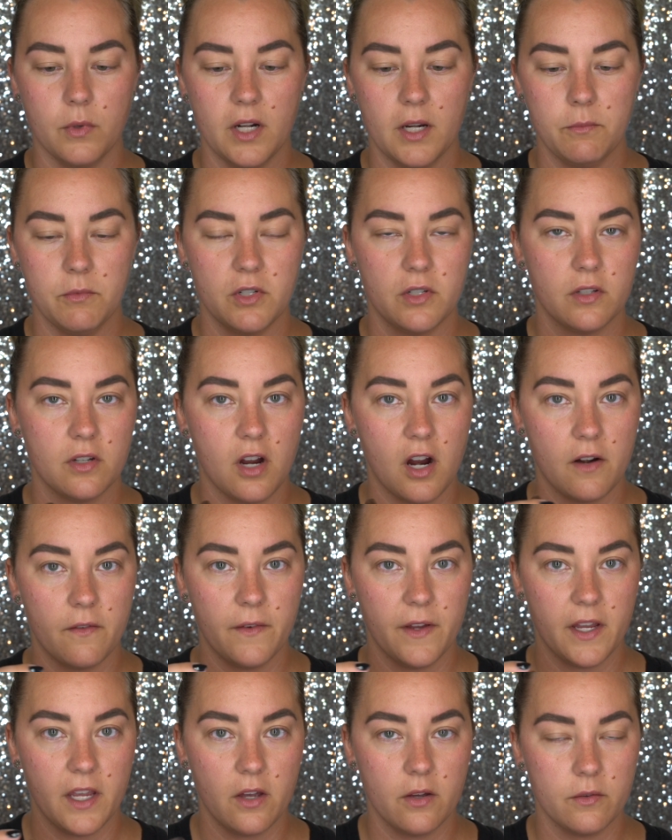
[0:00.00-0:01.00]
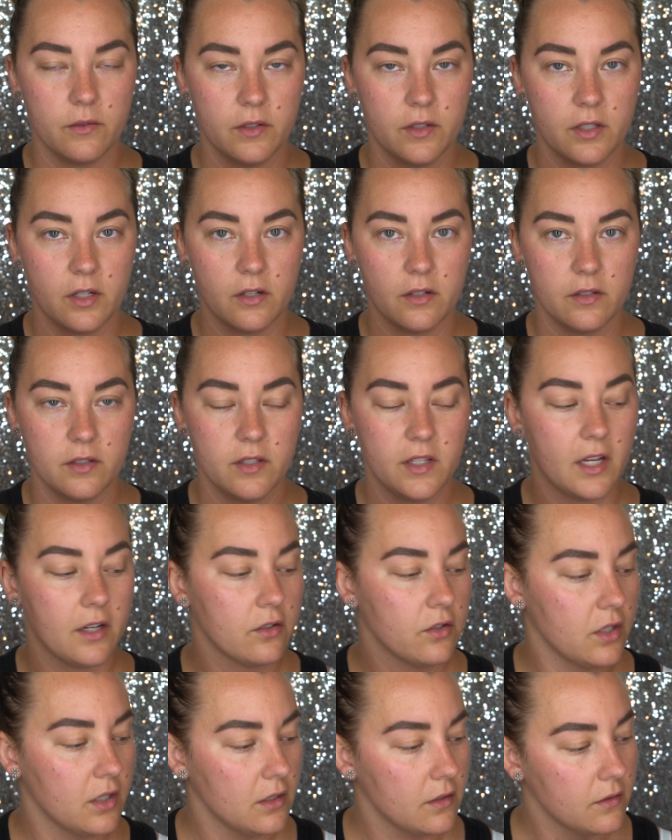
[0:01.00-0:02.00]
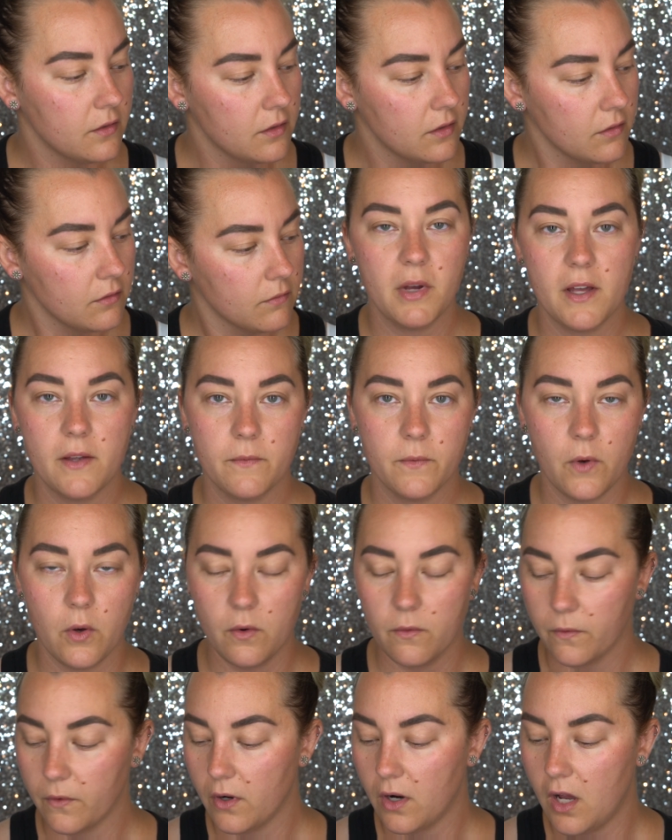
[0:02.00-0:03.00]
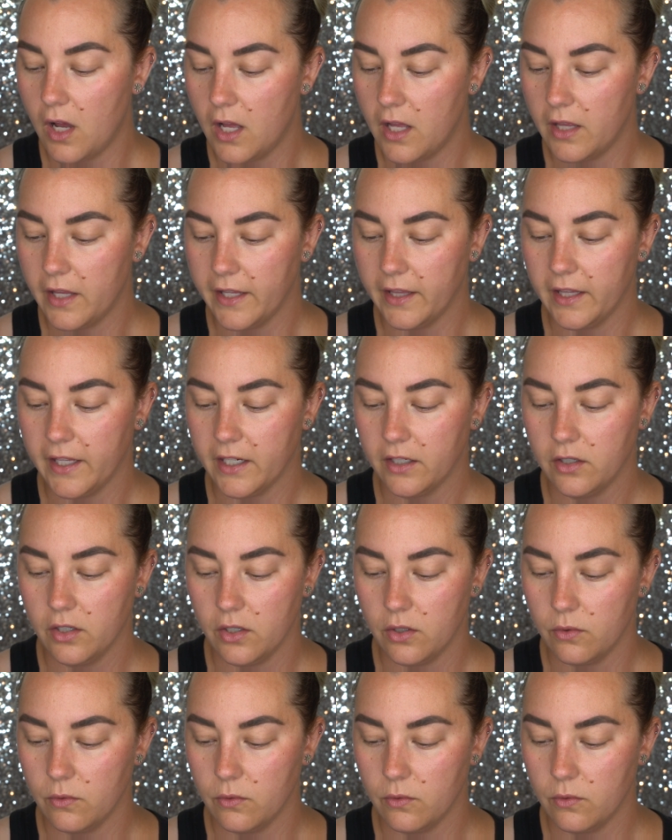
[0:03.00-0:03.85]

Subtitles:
when I'm just carving out certain sections, but overall I like to